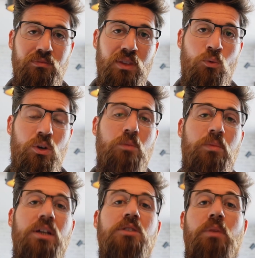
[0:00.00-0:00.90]
One of the
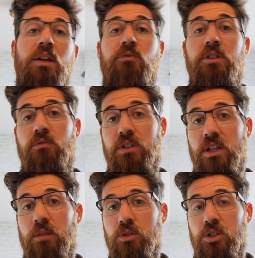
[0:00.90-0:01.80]
biggest benefits of a
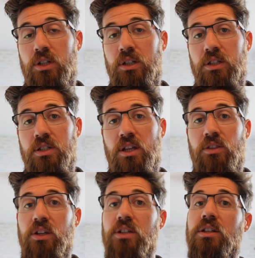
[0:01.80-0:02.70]
state machine is that
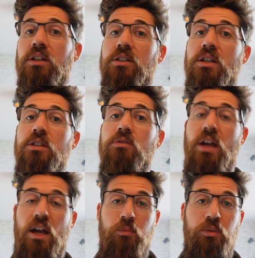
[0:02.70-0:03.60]
things continue to
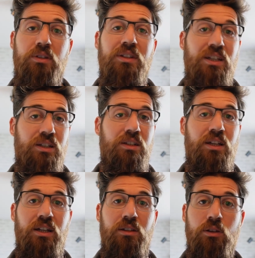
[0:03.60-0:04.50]
happen in
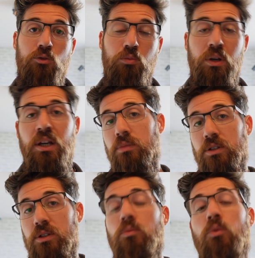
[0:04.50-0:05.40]
a loop.
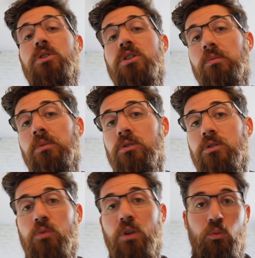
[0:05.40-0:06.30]
It's more similar
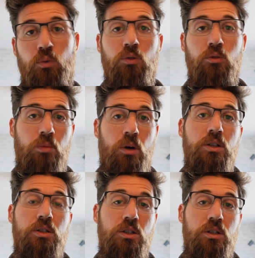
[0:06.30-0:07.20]
to what real
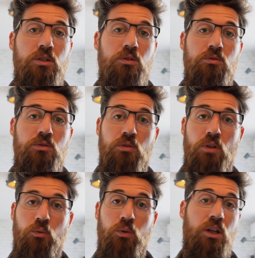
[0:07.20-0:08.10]
roboticists use
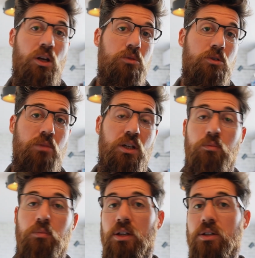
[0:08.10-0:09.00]
when it comes to
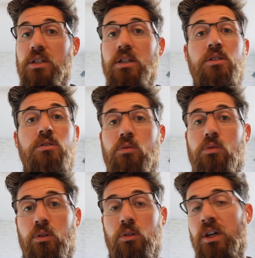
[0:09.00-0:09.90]
making P L Cs
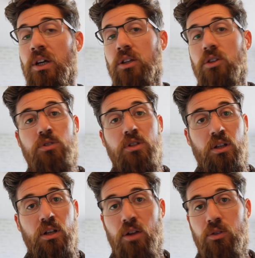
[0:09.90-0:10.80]
or
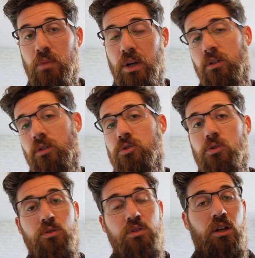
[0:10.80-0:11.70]
using other
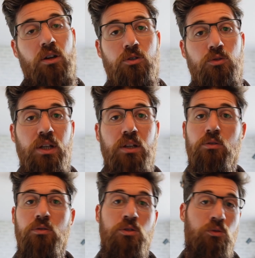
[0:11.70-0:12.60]
microcontrollers like
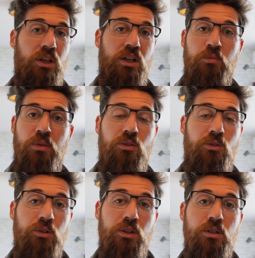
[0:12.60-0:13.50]
Arduinos or E S P
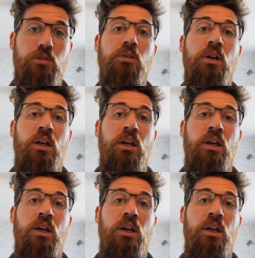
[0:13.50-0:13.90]
thirty-two.